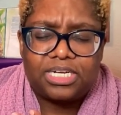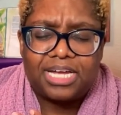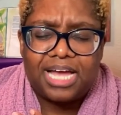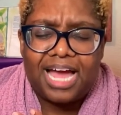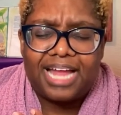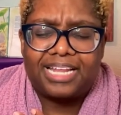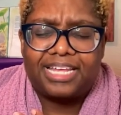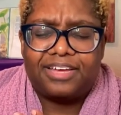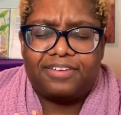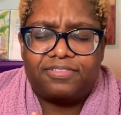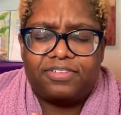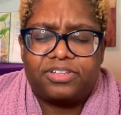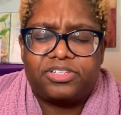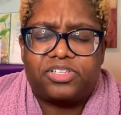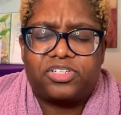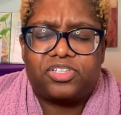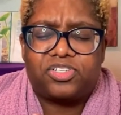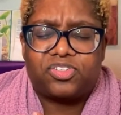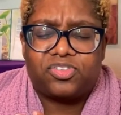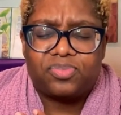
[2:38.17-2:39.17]
God, give us
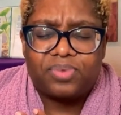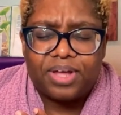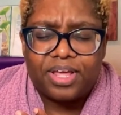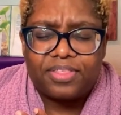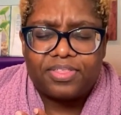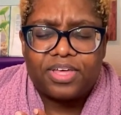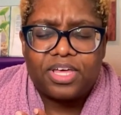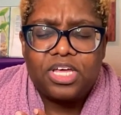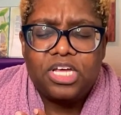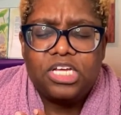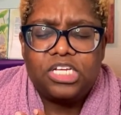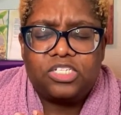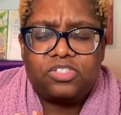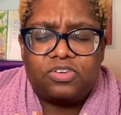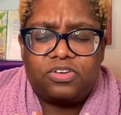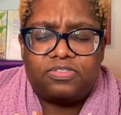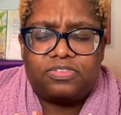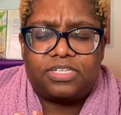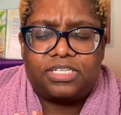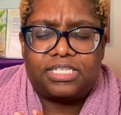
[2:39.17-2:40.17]
strength,
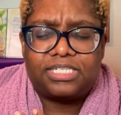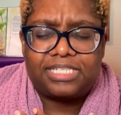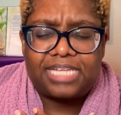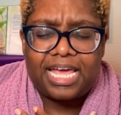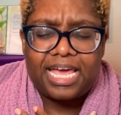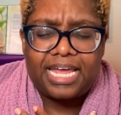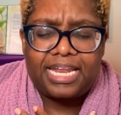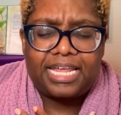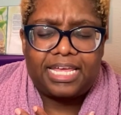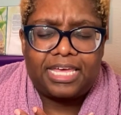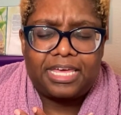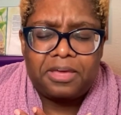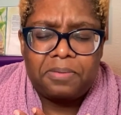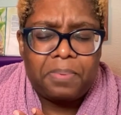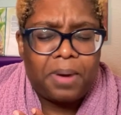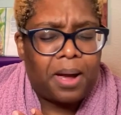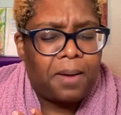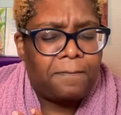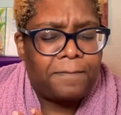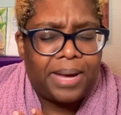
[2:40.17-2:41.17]
strength to stand and keep
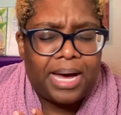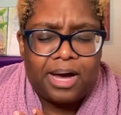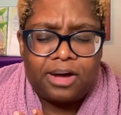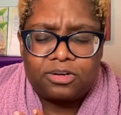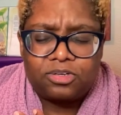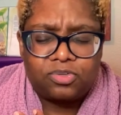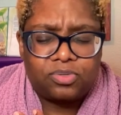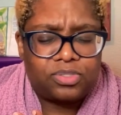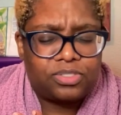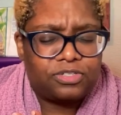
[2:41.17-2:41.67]
our boundaries,